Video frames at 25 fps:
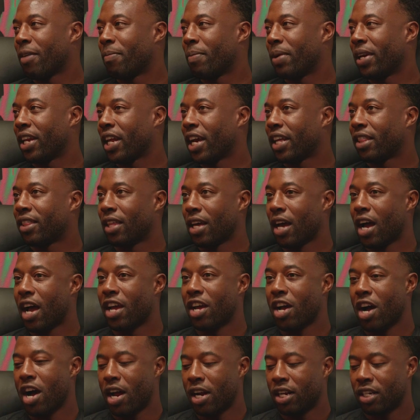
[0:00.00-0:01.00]
I mean,
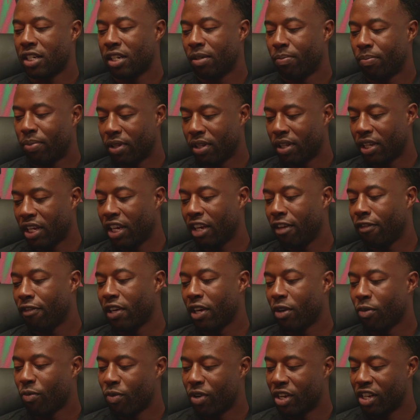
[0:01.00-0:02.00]
I honestly believe
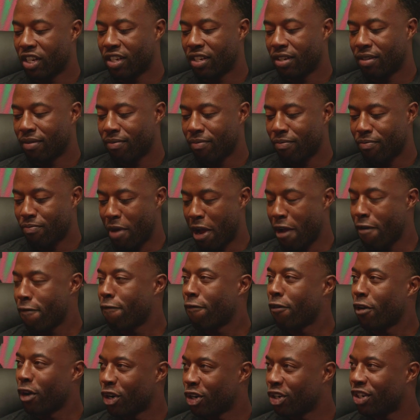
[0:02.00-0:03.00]
it was my
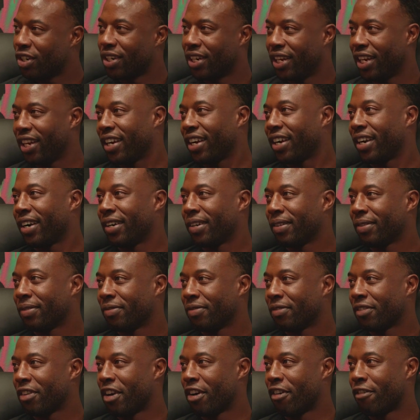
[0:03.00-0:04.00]
first year
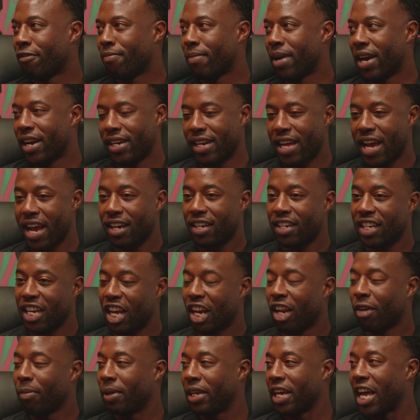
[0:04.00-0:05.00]
of my dad
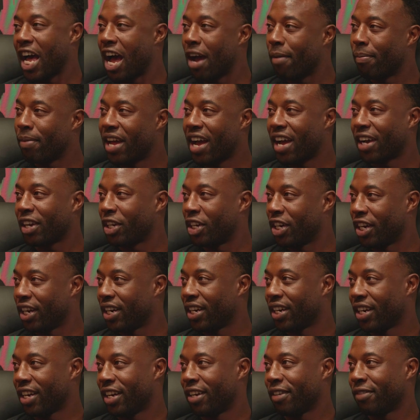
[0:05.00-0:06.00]
telling me I'm not
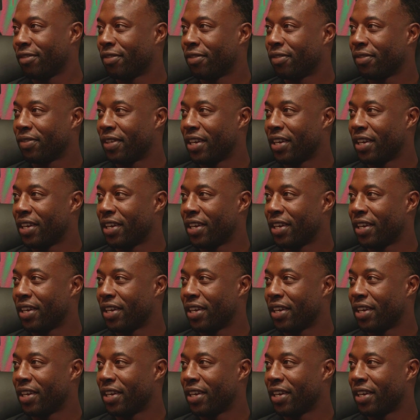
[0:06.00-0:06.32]
good enough.